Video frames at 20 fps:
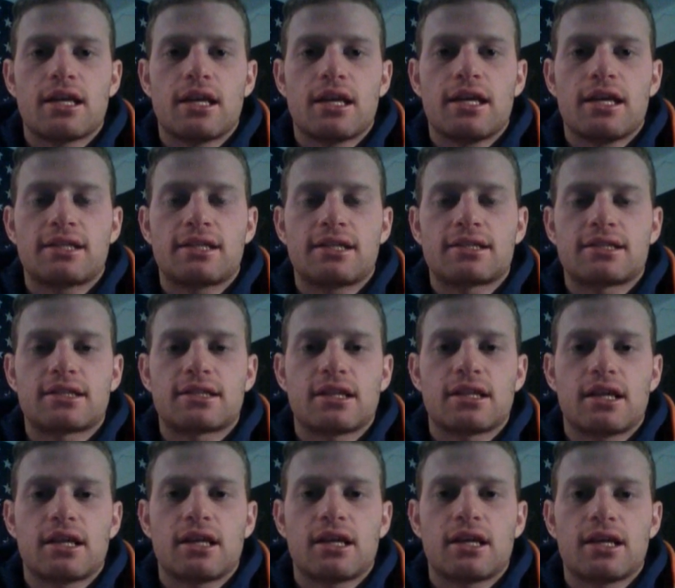it's
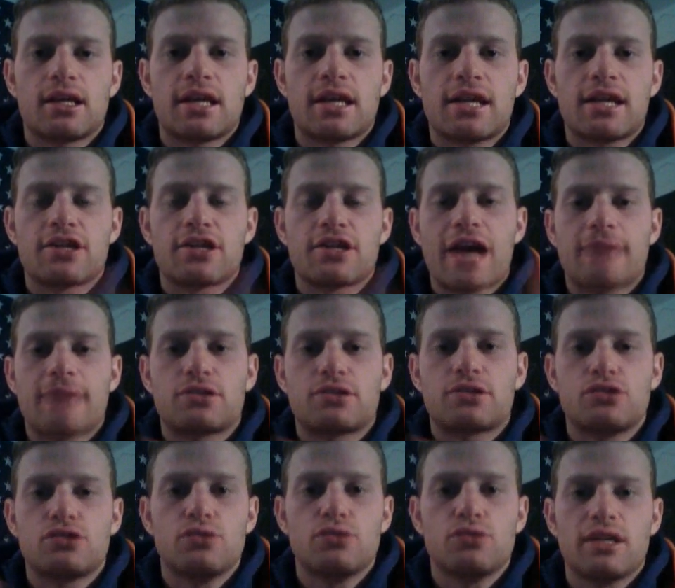getting your
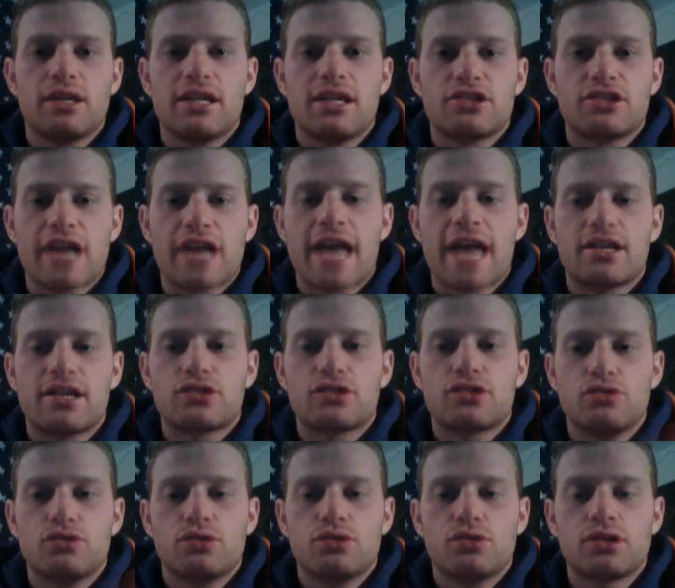aptitude and your
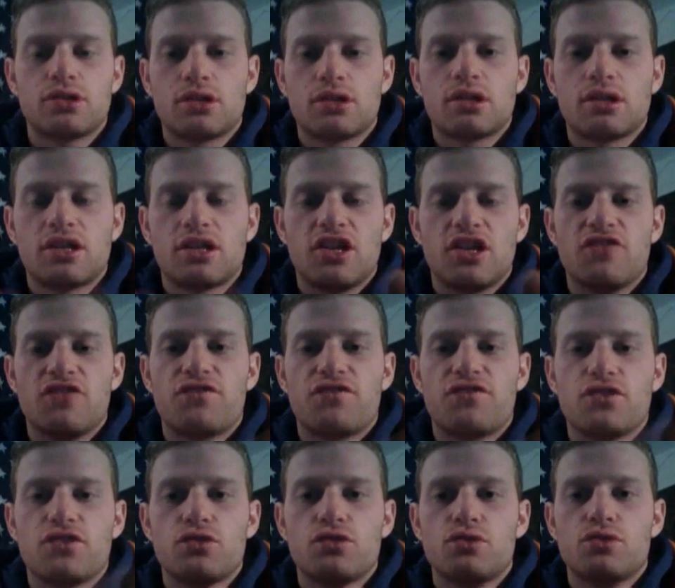attitude
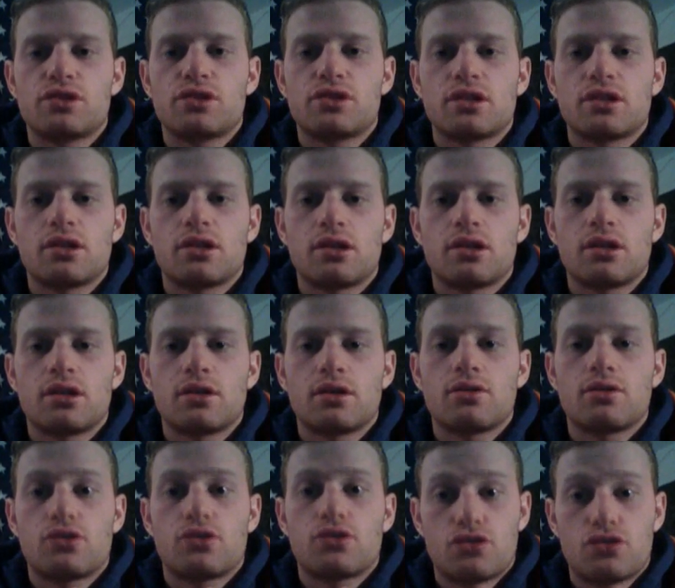infused
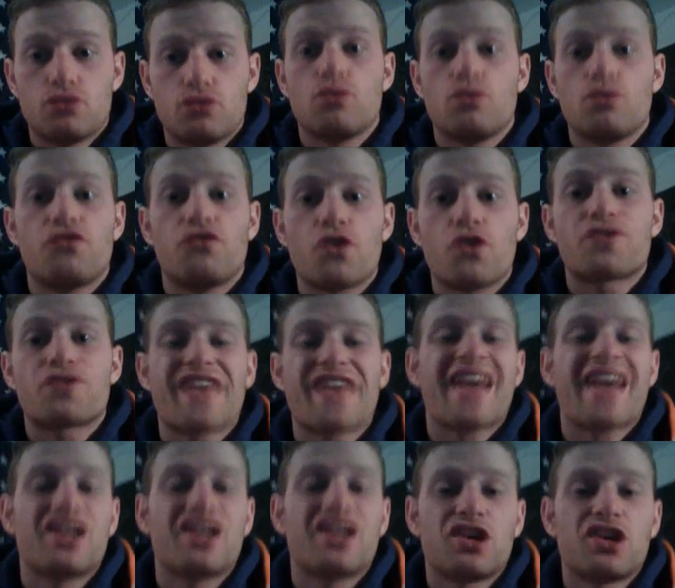to evoke
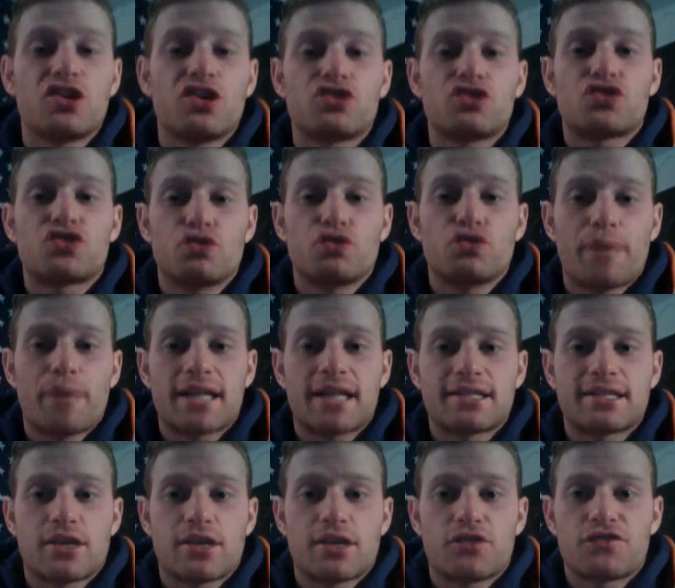that true best
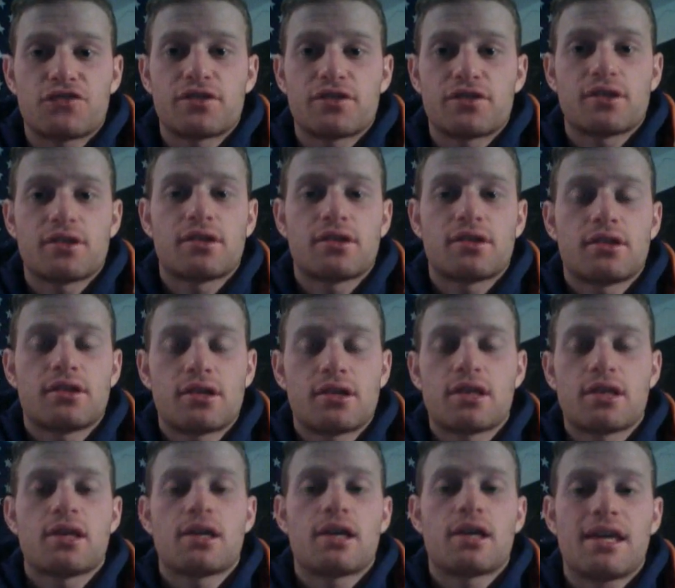self
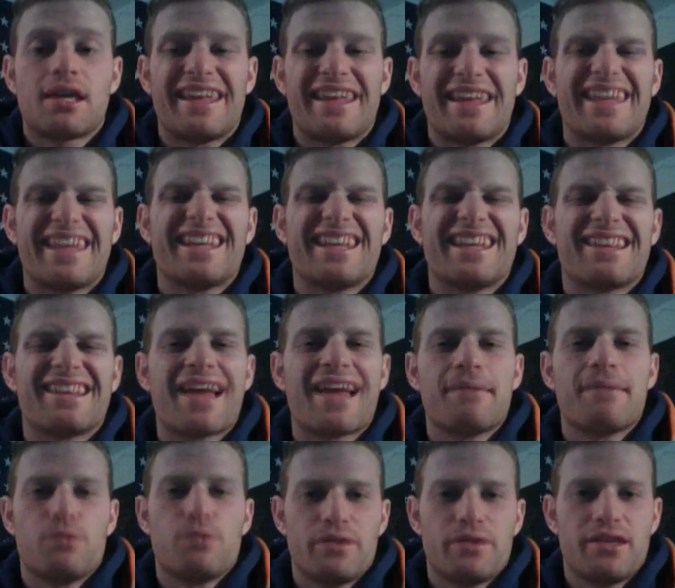and get in
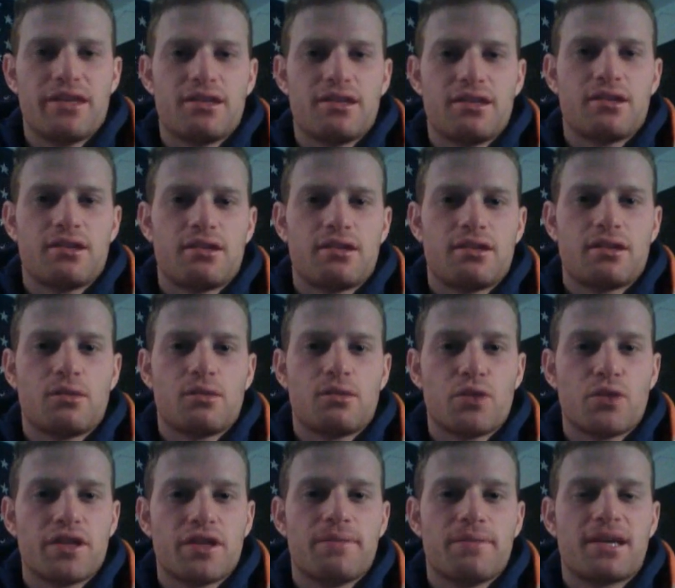alignment with
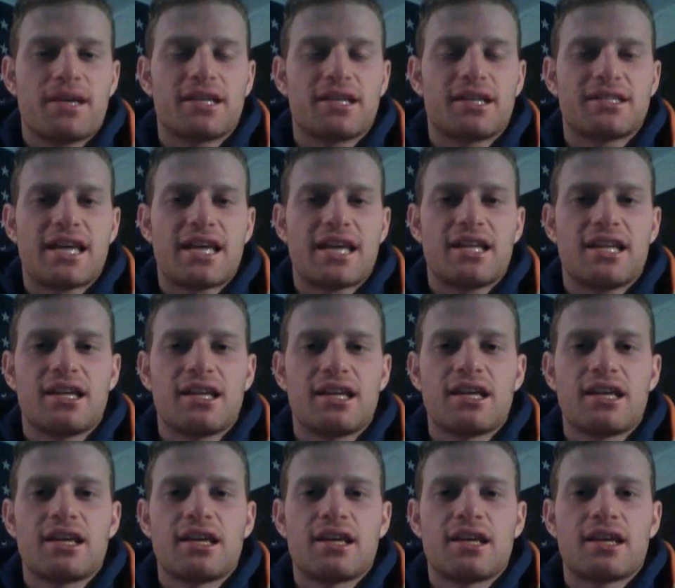it because that
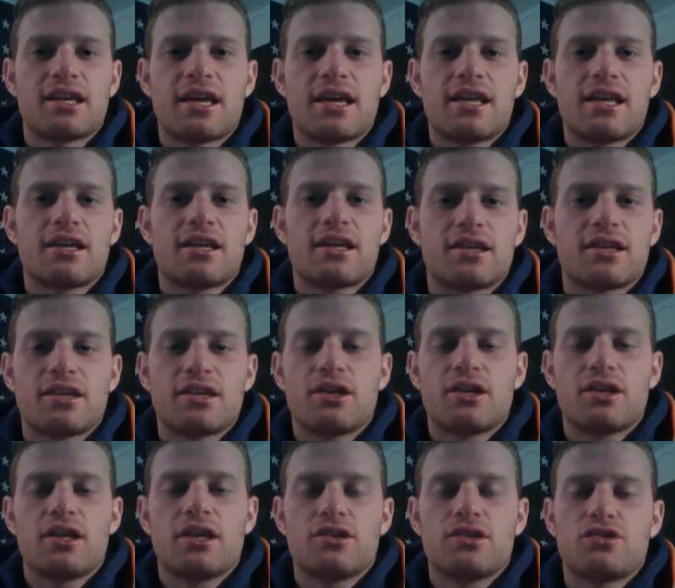getting
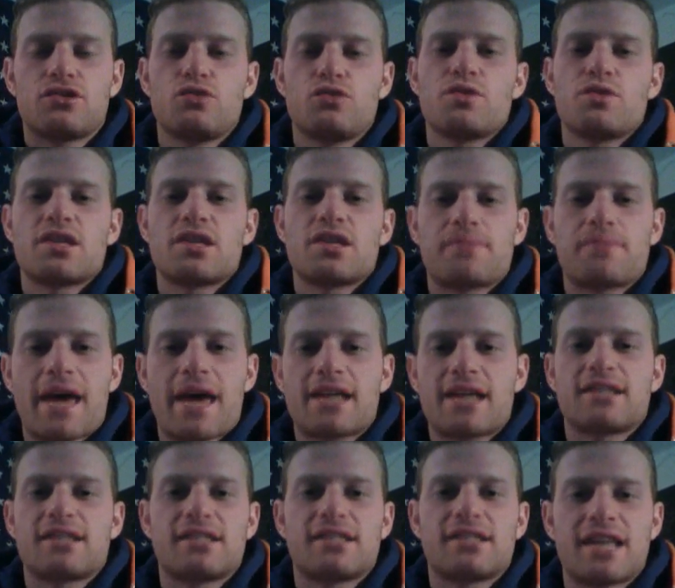in tune with this
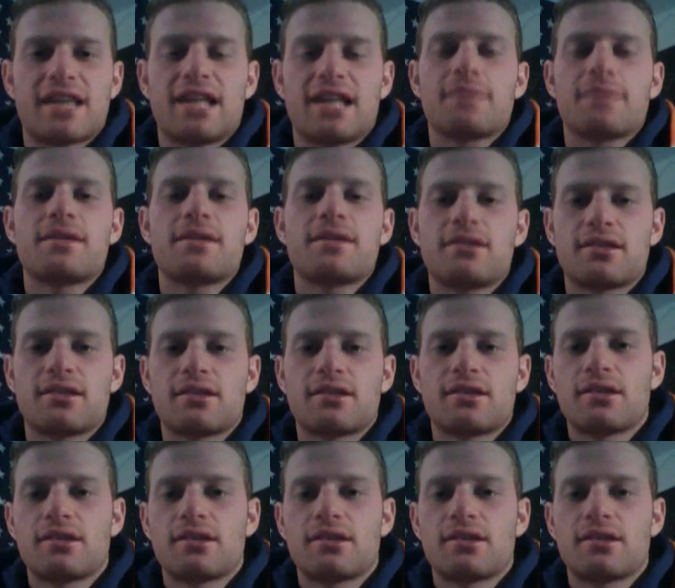passion, this element,